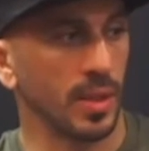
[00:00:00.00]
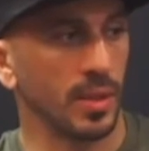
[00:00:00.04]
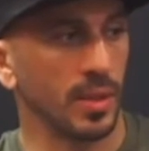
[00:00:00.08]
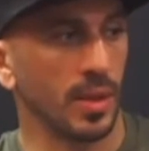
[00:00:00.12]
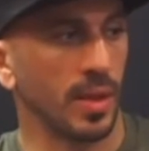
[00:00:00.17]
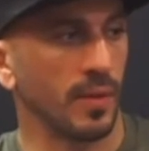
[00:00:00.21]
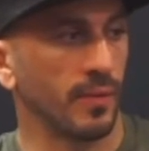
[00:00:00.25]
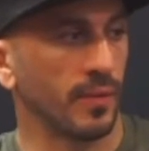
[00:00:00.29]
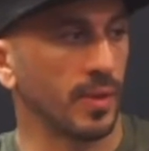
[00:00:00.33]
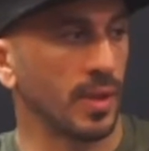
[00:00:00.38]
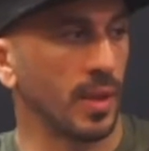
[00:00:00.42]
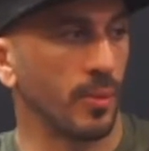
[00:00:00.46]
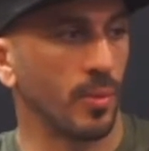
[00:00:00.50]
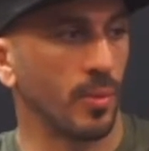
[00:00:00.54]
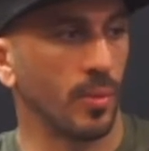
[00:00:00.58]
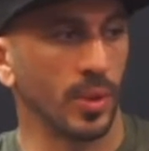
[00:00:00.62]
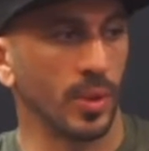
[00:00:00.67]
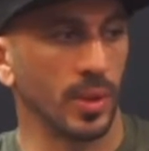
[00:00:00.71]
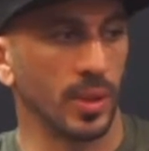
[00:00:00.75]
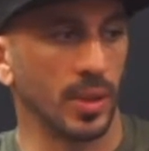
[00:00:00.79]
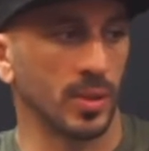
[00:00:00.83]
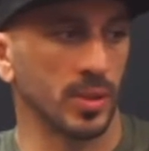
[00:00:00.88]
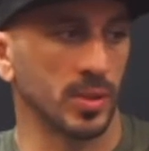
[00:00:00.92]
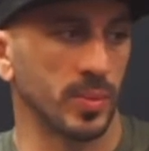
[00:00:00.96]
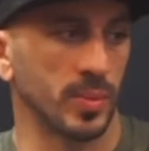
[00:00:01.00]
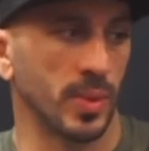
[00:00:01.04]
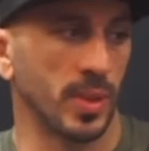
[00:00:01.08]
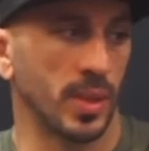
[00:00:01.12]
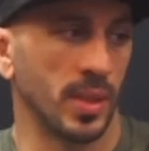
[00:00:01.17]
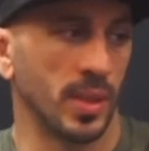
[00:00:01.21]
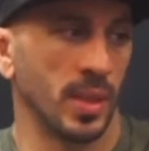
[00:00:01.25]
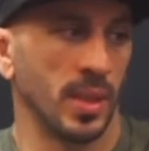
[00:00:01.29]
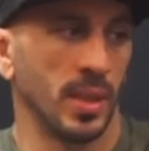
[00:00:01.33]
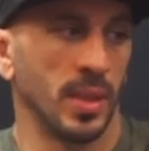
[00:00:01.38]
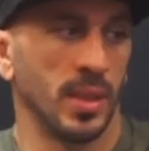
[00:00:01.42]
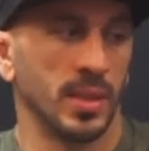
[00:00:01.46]
I know I have a couple more years,
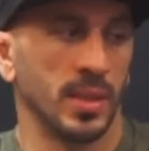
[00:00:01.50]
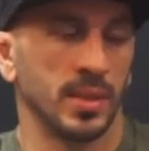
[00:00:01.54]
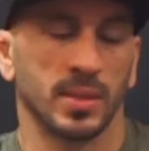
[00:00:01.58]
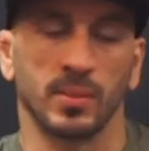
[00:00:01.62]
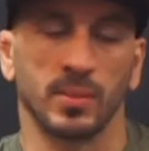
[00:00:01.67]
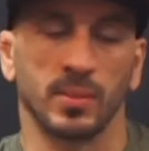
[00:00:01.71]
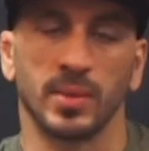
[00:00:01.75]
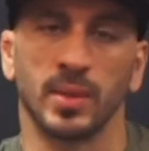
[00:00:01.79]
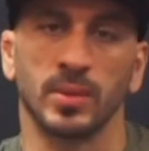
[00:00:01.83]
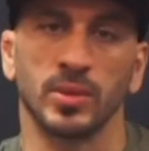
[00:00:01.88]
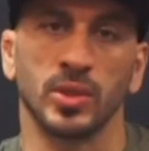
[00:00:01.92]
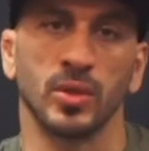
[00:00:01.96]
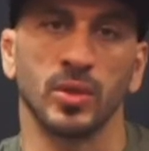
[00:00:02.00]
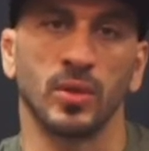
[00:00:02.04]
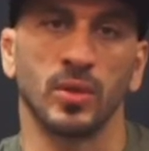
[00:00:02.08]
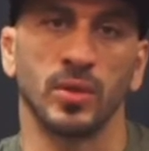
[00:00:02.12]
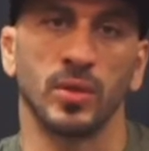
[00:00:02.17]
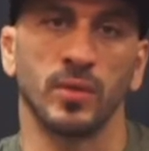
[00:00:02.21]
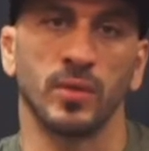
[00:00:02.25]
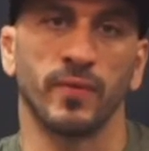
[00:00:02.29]
but sometimes you